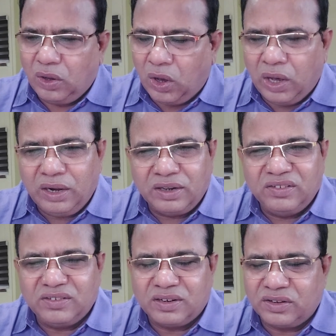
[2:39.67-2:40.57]
or
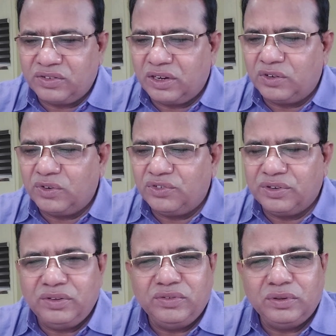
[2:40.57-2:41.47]
unstructured
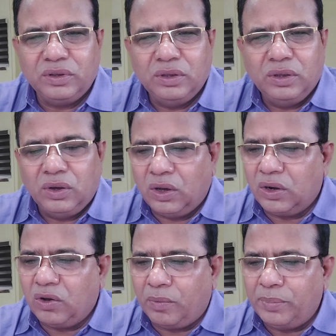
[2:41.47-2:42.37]
questions,
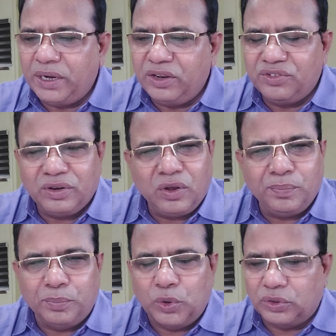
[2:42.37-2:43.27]
or combination
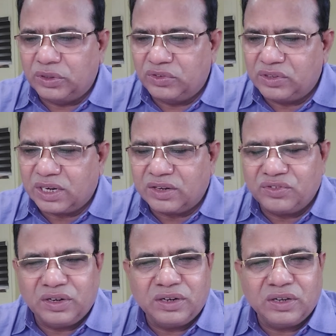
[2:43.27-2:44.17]
of both
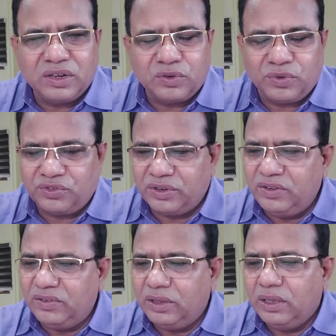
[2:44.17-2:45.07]
structured
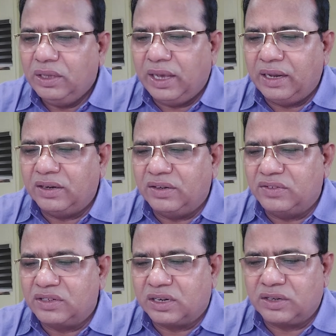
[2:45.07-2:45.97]
questions and
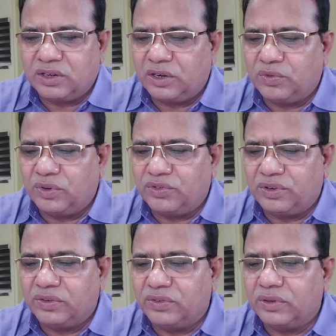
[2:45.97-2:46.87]
unstructured
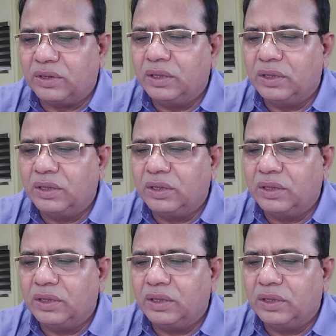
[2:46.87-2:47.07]
questions.